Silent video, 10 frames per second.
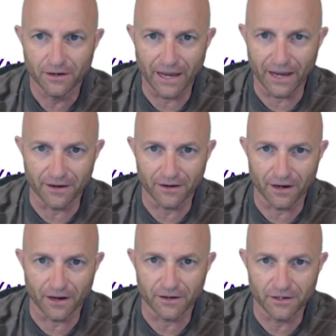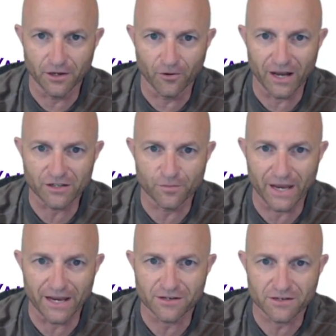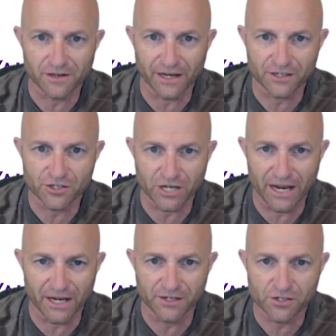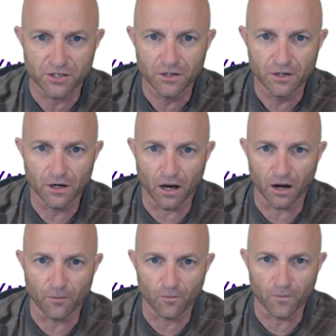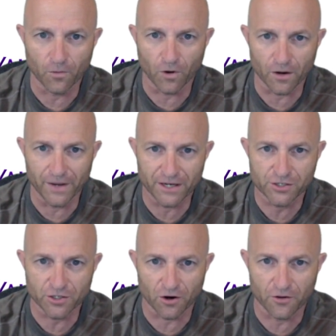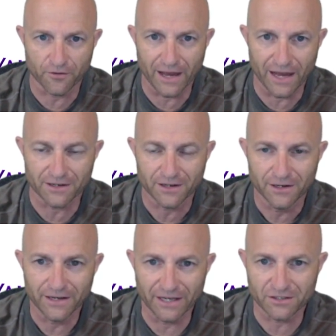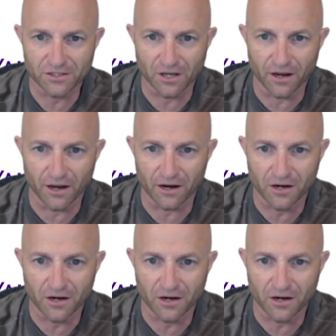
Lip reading: a U.S.-based exchange. We want to make sure that it's a